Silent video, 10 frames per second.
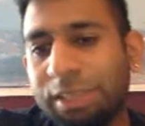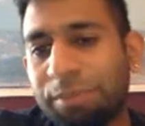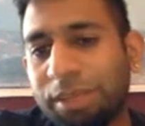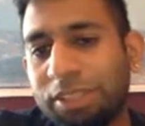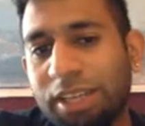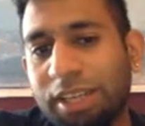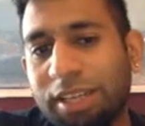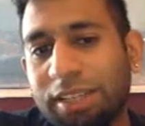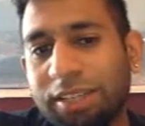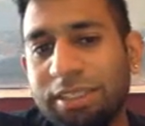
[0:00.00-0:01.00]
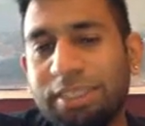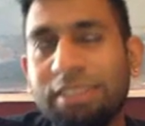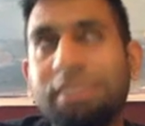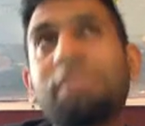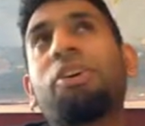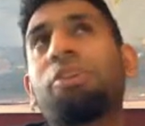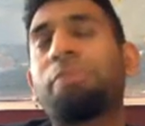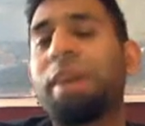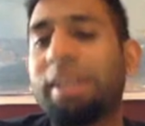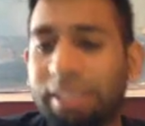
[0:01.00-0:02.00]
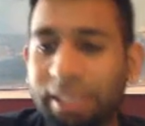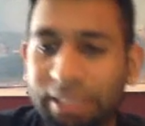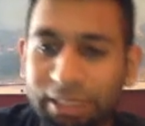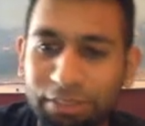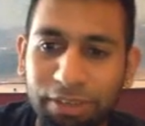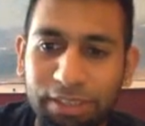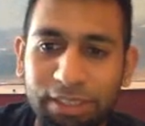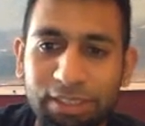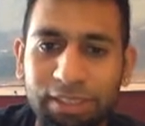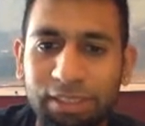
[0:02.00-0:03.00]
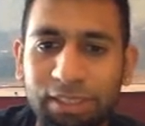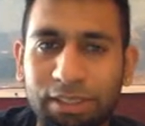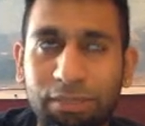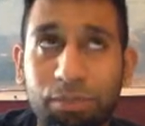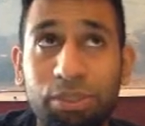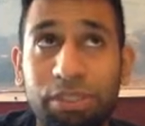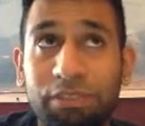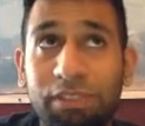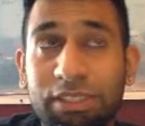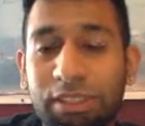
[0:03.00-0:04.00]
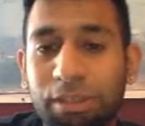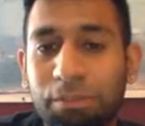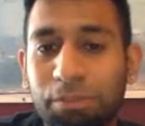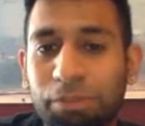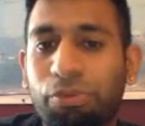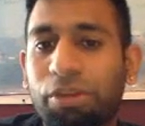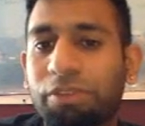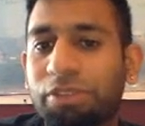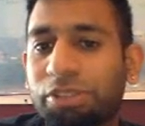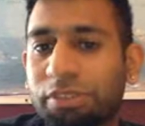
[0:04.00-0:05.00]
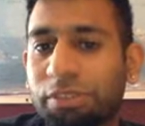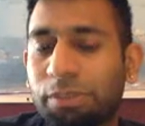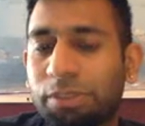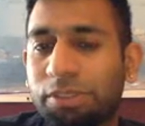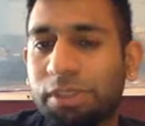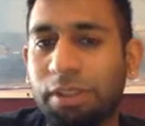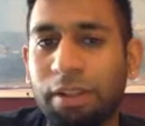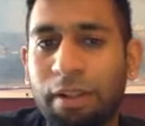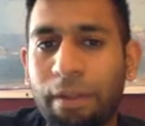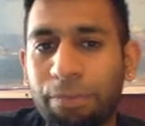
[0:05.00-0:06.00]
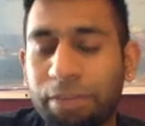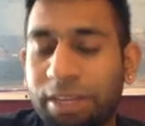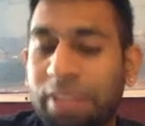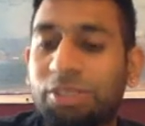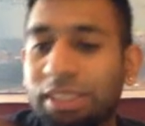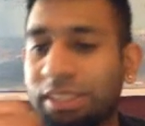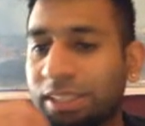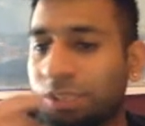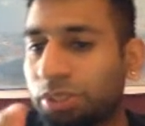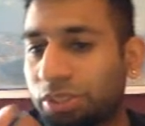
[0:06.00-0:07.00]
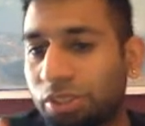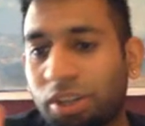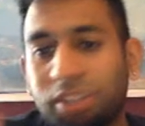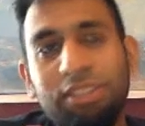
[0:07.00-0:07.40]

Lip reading: I just automatically identified the motifs before even solving the puzzle. And actually, this was not